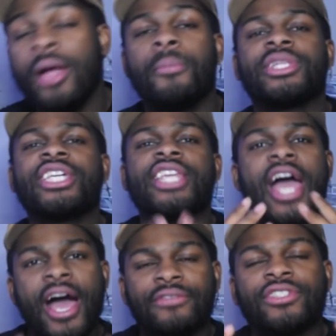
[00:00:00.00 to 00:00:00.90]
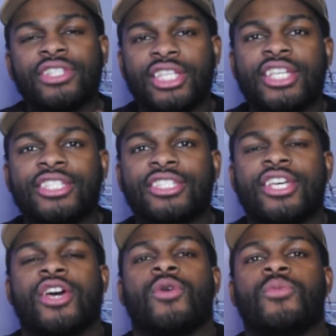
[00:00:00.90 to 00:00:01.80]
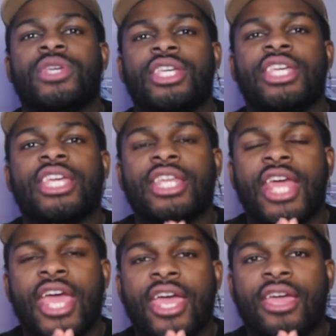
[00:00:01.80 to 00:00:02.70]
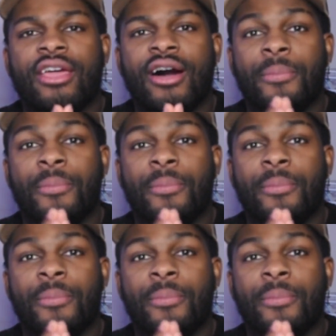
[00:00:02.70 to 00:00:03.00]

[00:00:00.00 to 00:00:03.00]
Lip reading: But then after this, we get a